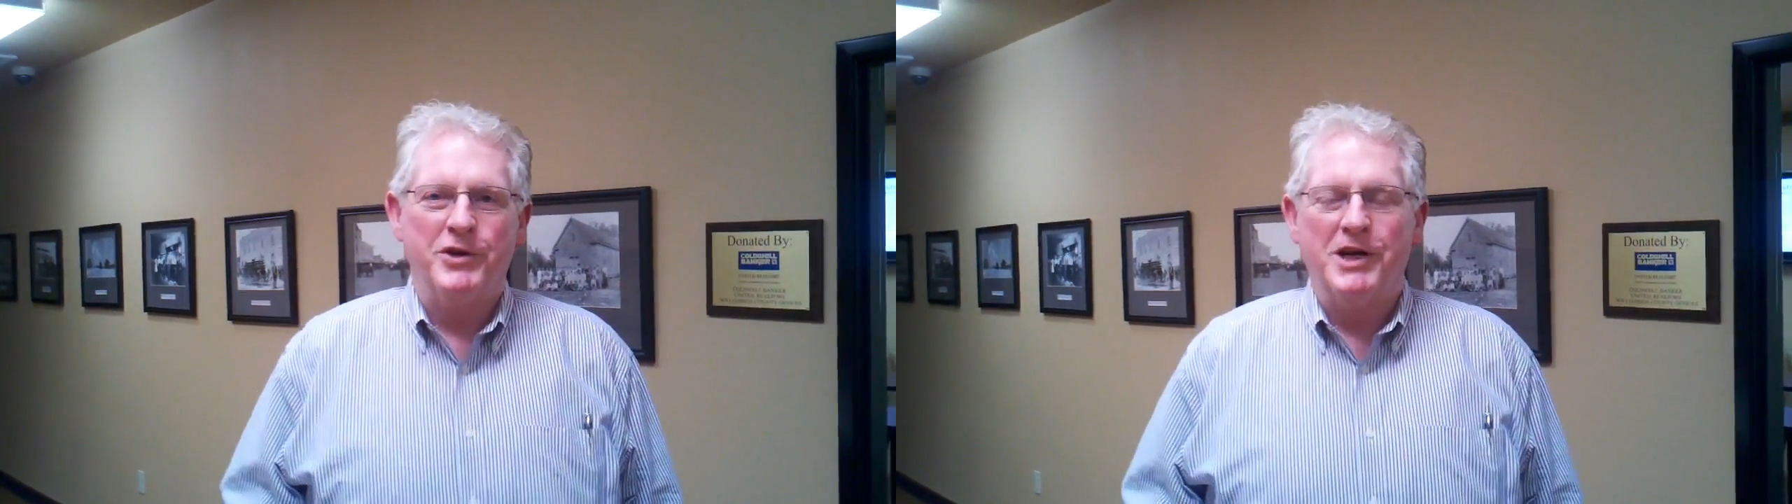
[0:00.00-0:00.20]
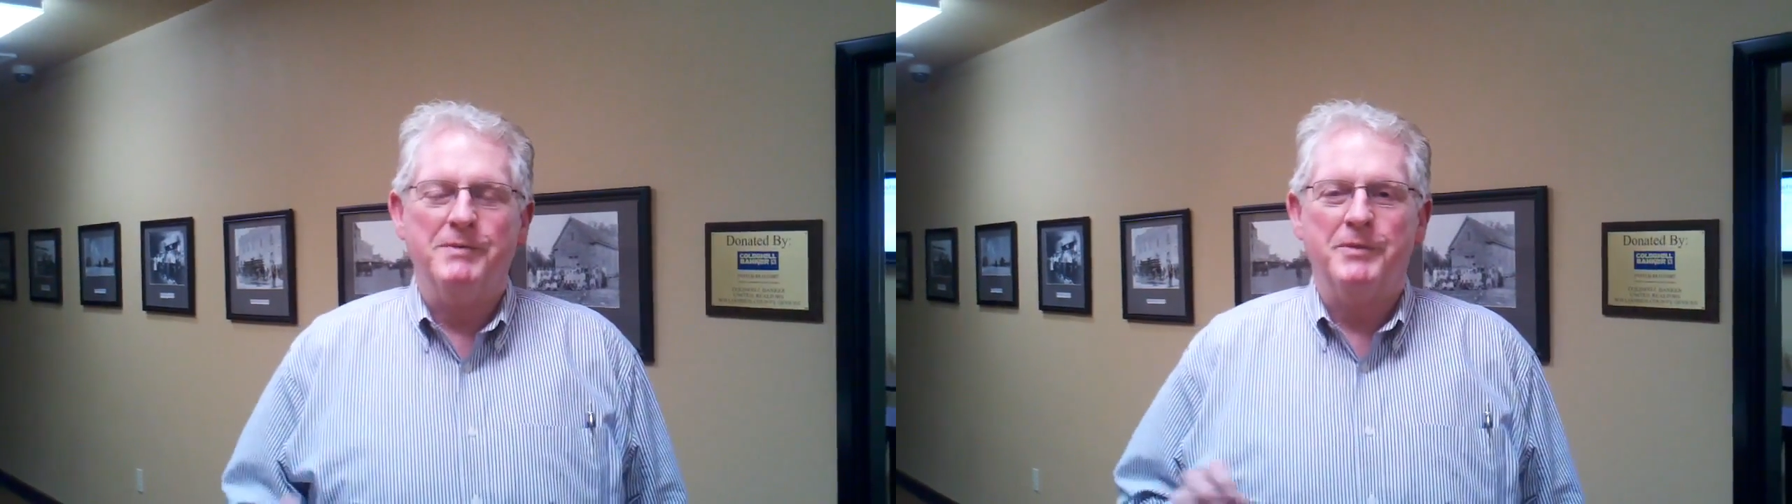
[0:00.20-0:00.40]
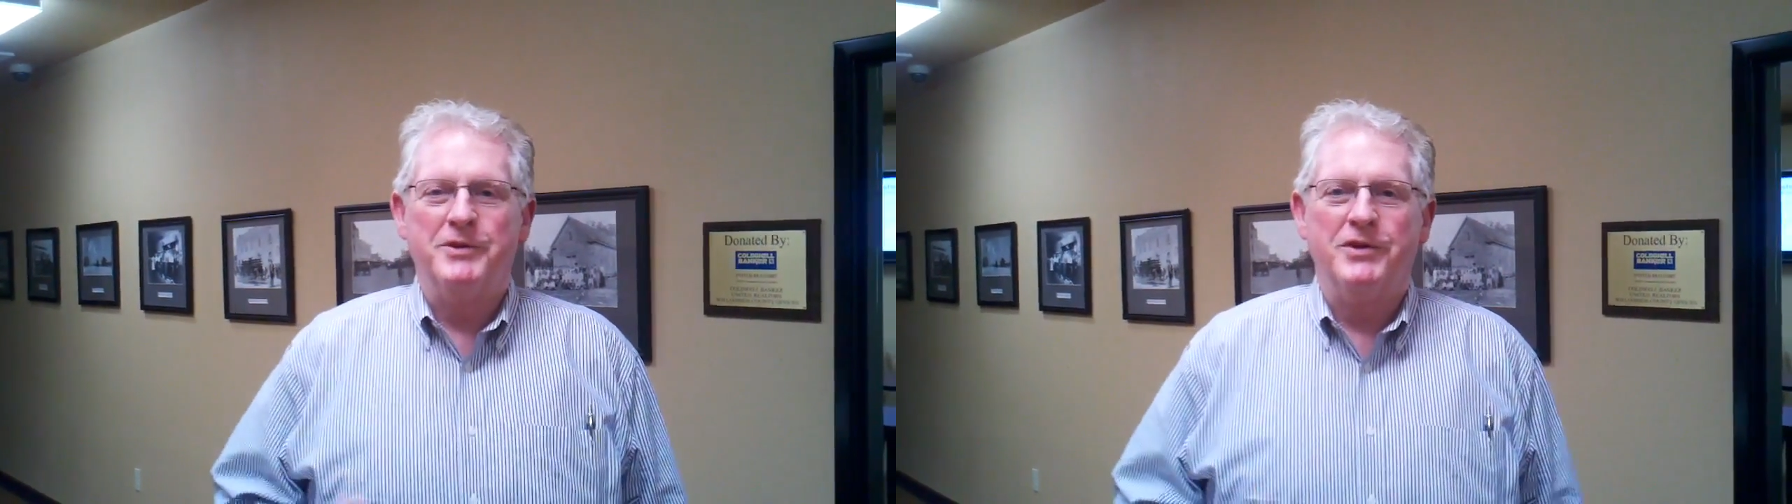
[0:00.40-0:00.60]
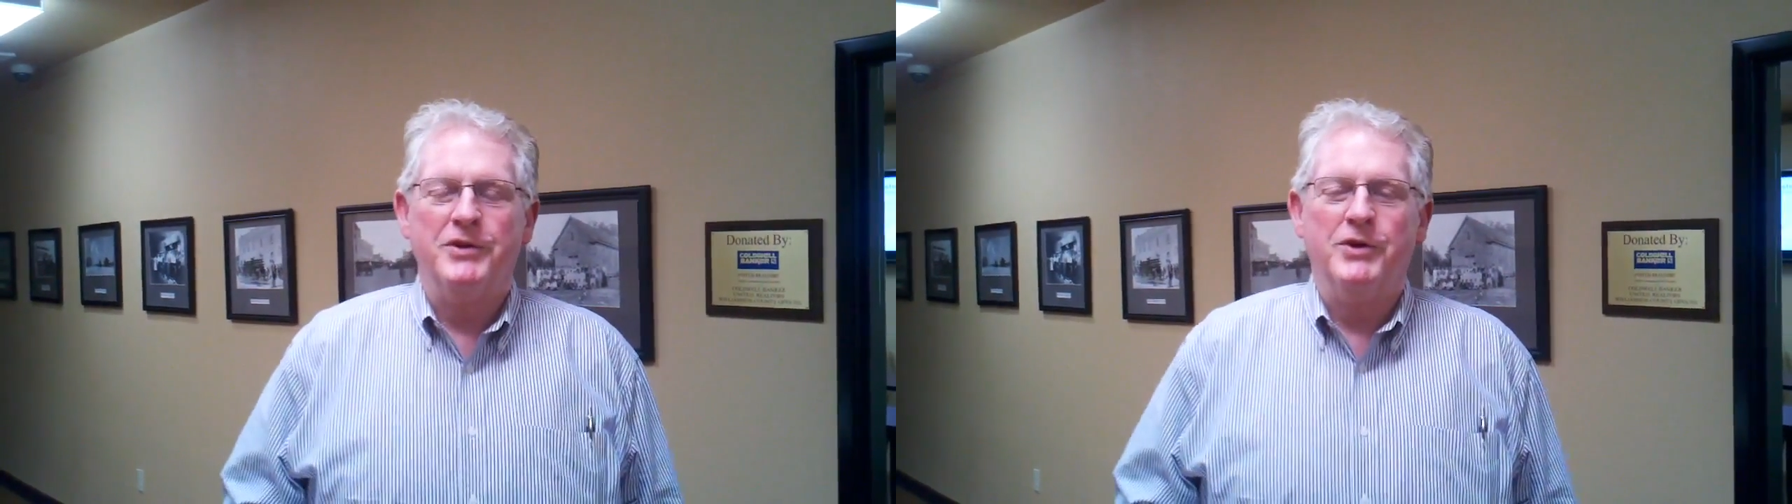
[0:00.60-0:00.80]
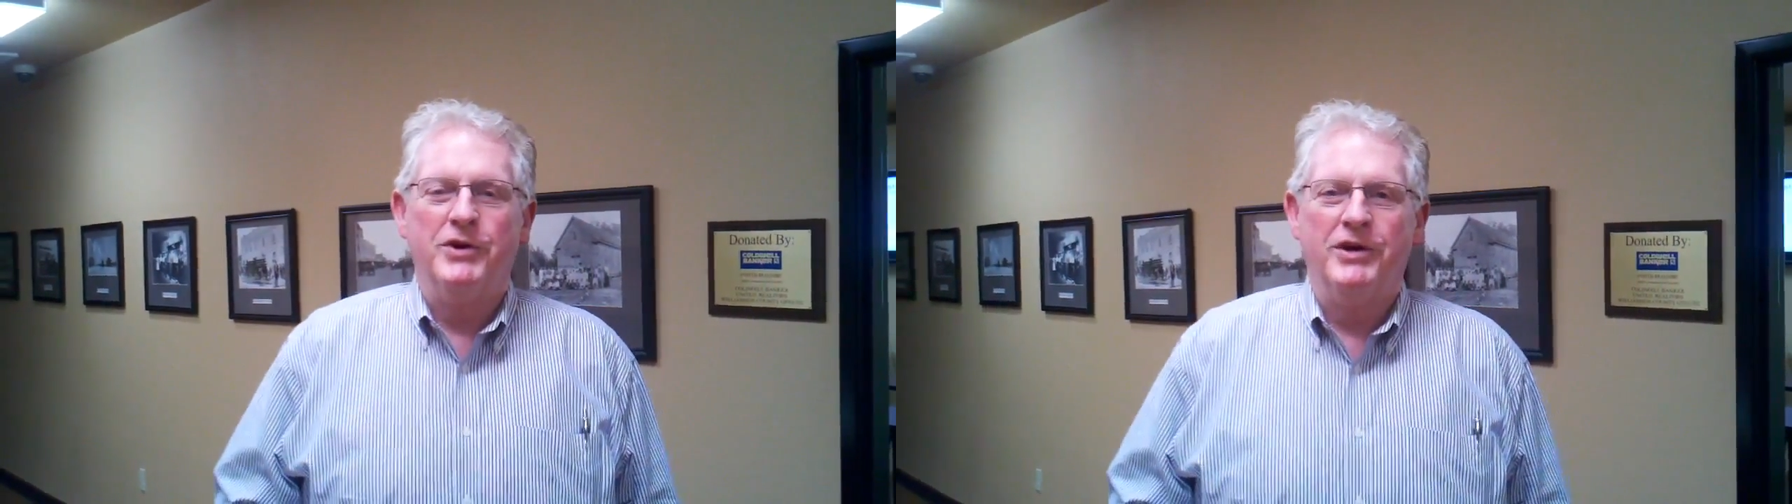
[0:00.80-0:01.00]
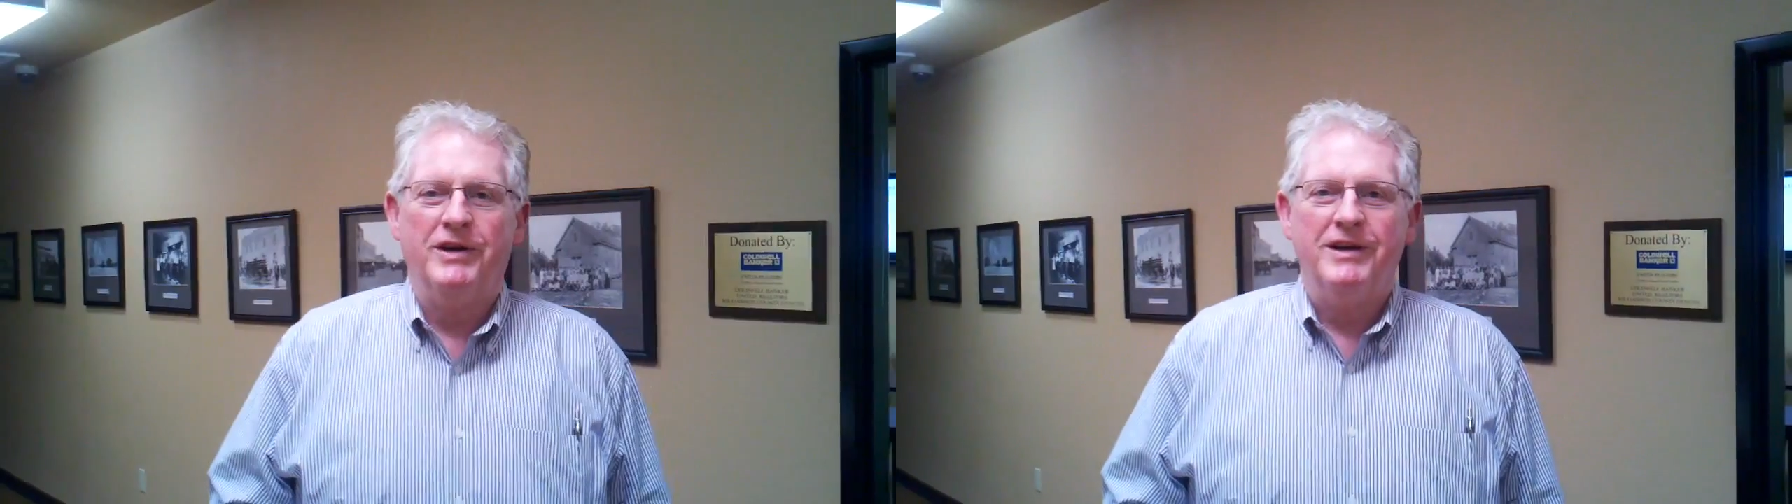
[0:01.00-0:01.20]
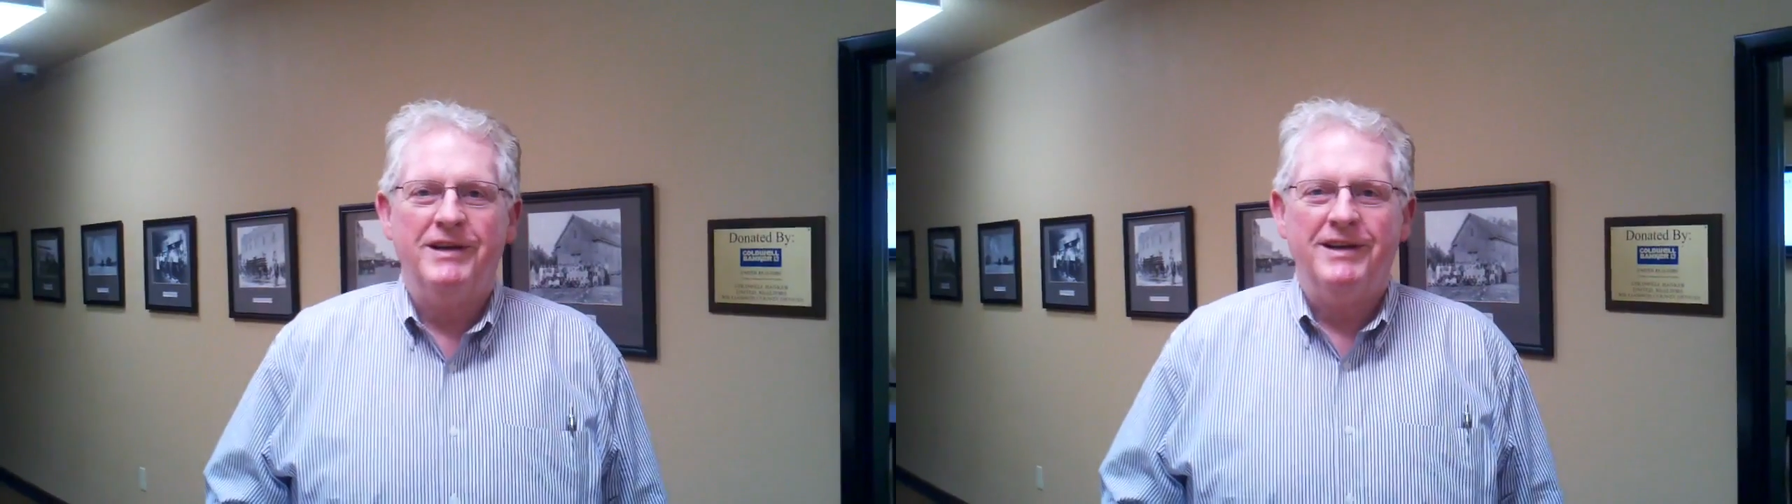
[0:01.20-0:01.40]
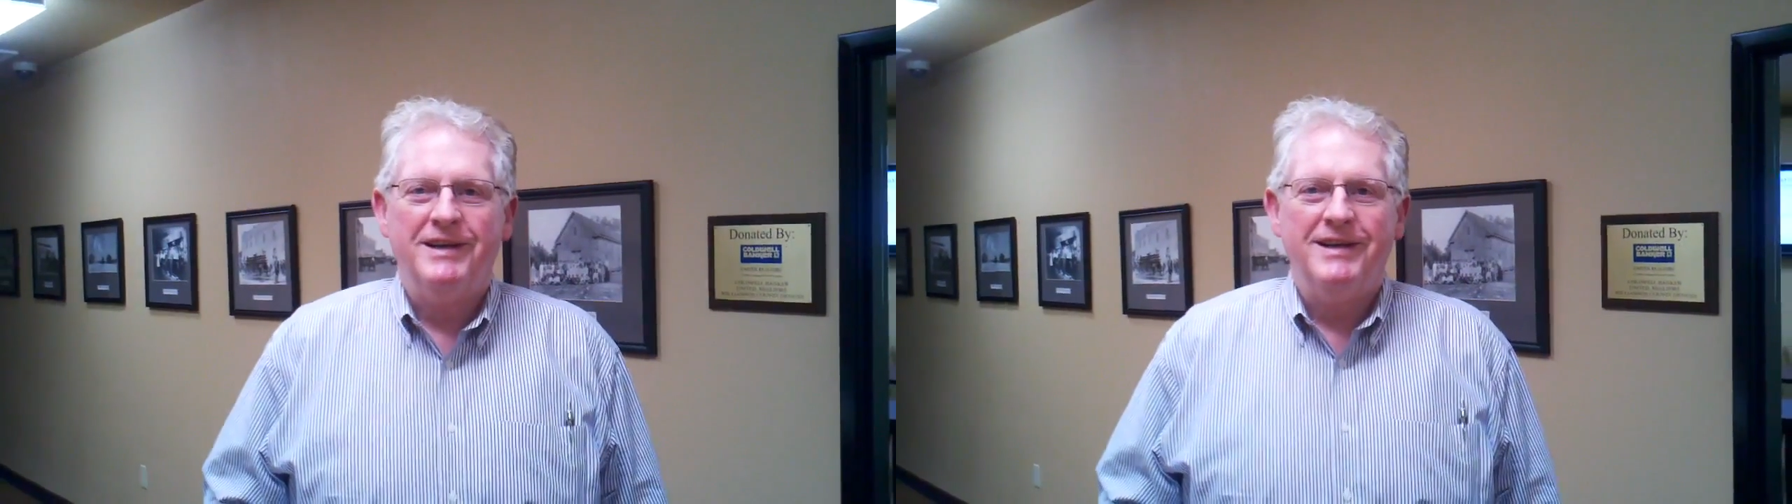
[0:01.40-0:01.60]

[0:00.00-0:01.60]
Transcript: when you come up to the door,